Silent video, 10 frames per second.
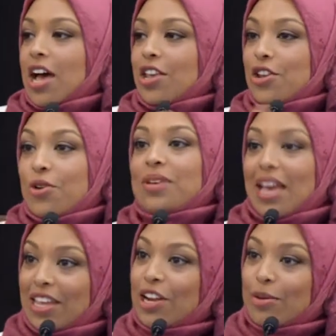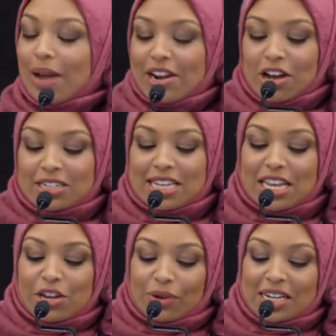you don't get here by not
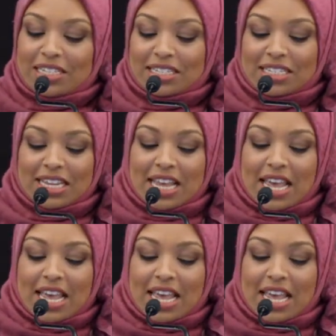taking risks.